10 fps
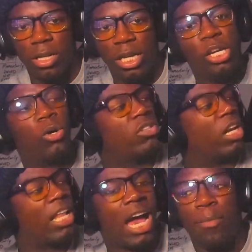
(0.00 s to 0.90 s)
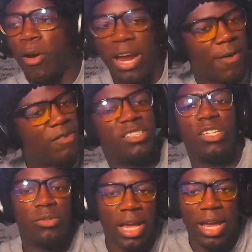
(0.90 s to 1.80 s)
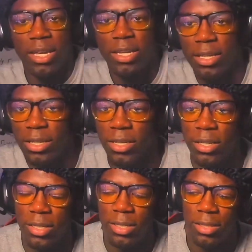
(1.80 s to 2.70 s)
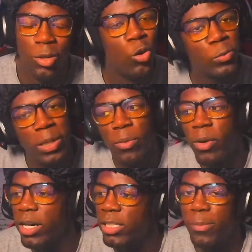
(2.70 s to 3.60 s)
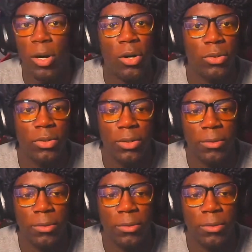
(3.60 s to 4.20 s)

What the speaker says: He go to the library every single day. Those be the ones, bro.